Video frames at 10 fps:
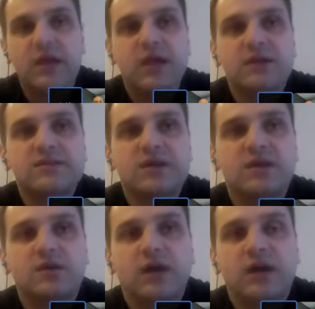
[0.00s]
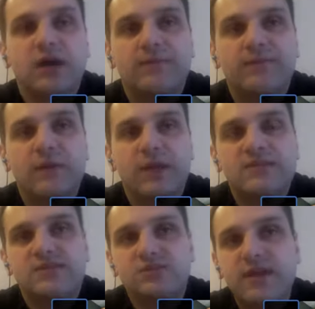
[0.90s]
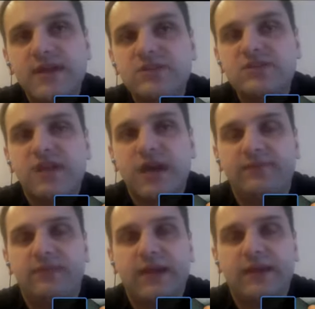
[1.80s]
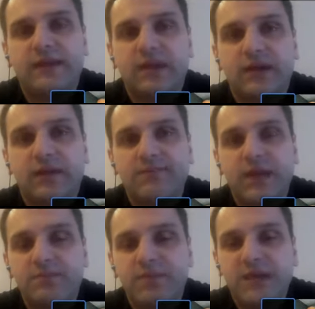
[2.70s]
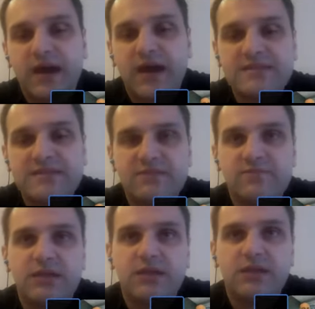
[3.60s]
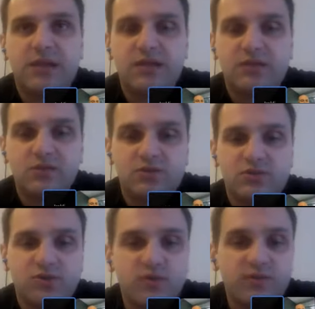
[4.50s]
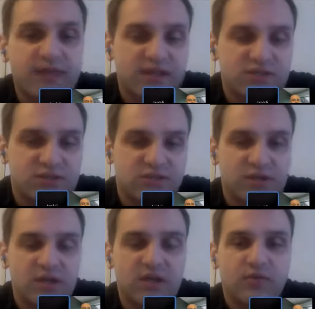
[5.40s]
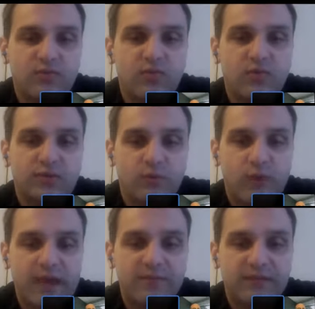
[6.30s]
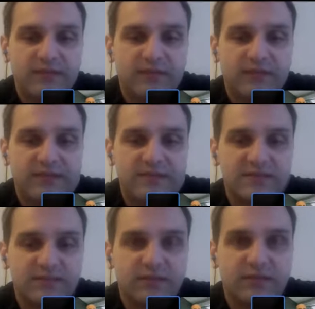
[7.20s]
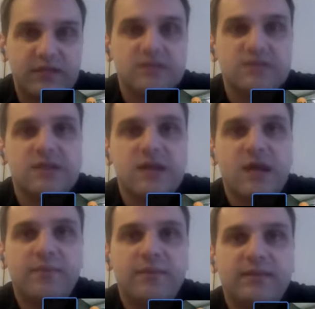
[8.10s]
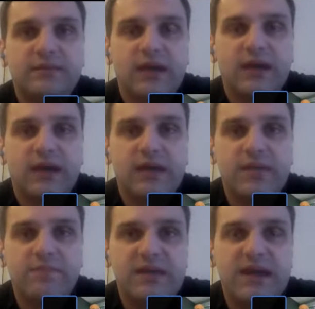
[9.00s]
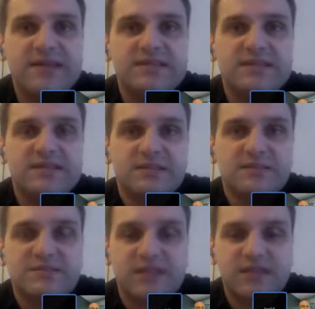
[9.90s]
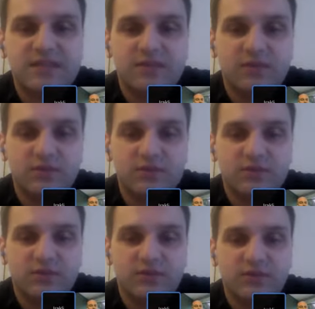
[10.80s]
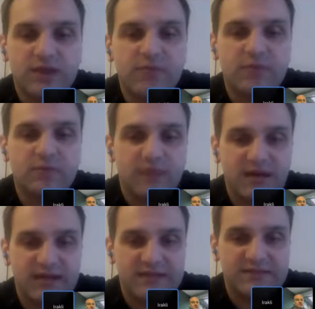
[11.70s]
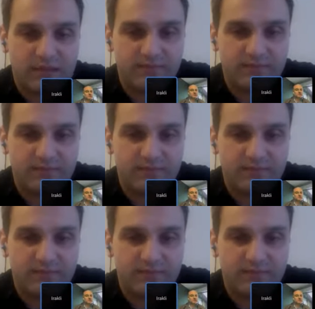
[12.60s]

So it's strange enough that APIs have been a huge growth engine for the web in the last several years, but APIs in some sense have also compromised web,